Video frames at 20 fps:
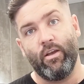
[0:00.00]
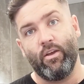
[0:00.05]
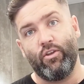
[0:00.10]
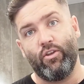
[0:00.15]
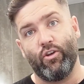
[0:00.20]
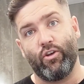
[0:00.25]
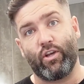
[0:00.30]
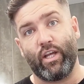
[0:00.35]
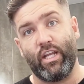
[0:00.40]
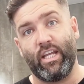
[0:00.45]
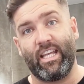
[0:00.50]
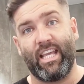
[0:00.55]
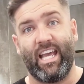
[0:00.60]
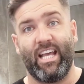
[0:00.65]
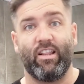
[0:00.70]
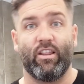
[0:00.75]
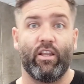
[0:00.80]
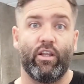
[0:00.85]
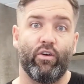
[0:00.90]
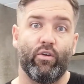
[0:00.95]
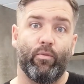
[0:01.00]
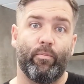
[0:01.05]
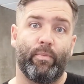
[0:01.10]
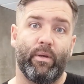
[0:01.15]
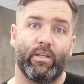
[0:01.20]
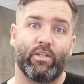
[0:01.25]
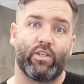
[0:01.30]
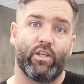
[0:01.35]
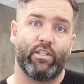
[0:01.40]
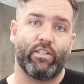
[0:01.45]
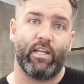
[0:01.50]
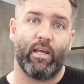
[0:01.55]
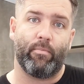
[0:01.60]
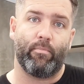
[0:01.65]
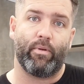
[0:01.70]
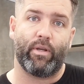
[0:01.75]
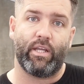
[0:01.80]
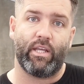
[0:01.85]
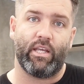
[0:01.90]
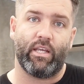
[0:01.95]
you're going to get little bits of
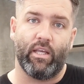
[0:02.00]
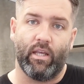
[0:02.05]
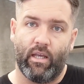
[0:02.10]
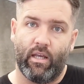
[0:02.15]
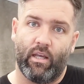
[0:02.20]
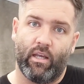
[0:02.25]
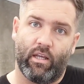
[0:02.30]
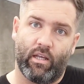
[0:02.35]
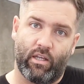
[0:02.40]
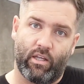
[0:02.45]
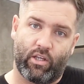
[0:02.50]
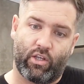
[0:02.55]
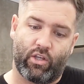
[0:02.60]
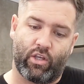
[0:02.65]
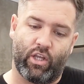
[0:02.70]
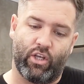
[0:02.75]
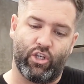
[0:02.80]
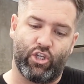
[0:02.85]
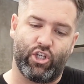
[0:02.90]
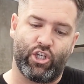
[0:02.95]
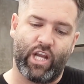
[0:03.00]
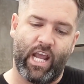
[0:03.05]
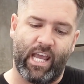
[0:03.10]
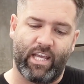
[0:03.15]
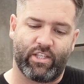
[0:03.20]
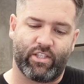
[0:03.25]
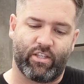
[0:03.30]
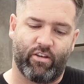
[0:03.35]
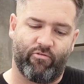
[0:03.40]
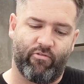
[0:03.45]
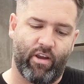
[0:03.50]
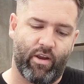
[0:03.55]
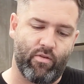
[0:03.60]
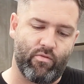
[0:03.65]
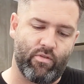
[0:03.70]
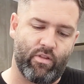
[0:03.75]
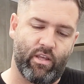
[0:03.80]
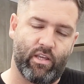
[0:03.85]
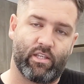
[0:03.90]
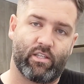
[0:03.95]
debris congest
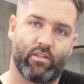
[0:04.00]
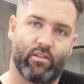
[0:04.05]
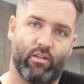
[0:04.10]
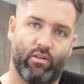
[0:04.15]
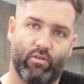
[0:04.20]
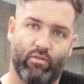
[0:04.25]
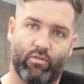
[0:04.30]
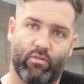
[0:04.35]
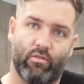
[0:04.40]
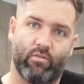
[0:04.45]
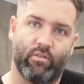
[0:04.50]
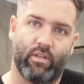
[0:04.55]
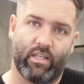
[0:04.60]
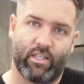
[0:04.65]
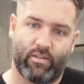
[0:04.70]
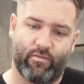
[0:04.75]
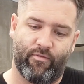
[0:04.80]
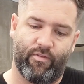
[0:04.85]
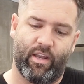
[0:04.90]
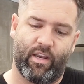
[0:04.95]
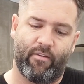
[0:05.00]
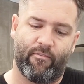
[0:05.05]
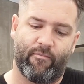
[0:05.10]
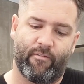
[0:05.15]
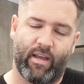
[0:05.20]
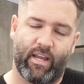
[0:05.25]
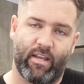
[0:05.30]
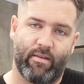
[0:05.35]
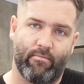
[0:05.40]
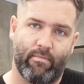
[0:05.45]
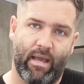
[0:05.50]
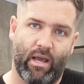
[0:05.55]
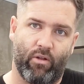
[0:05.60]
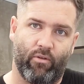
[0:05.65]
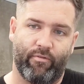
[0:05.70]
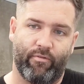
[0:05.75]
around this very fine metal